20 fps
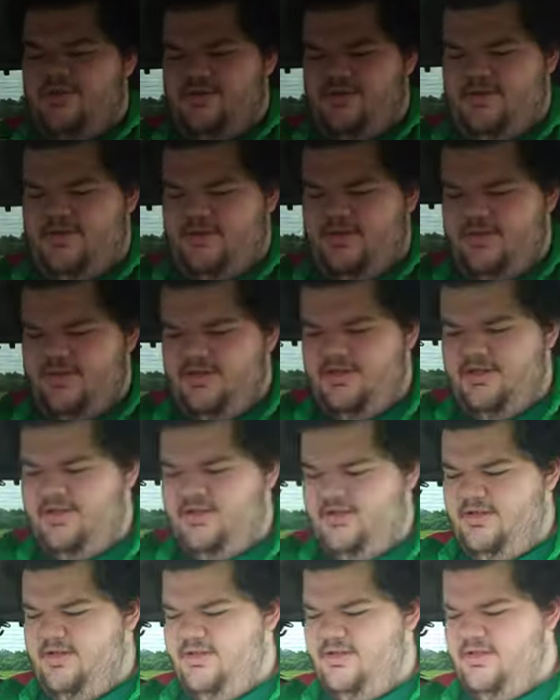
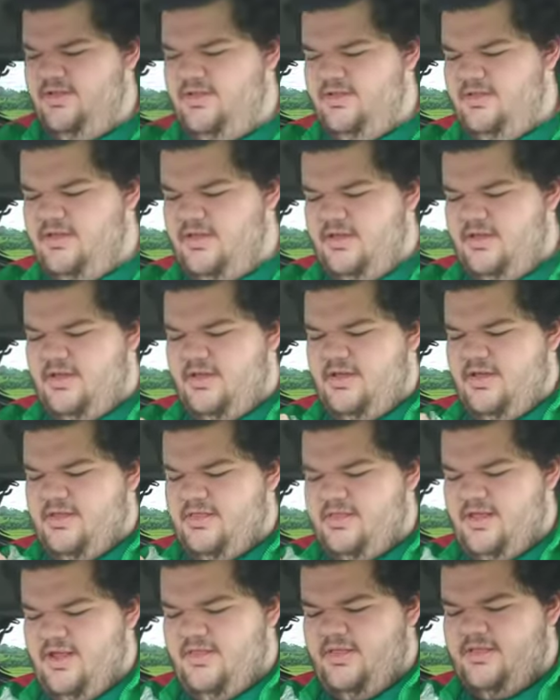
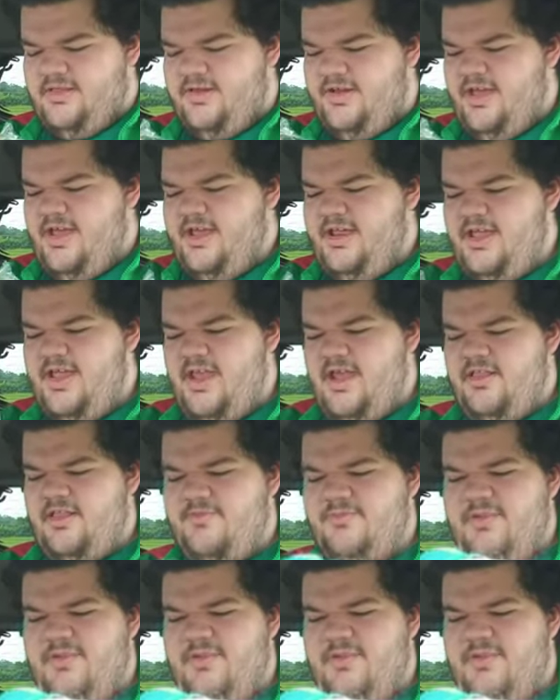So let's go ahead and get out of the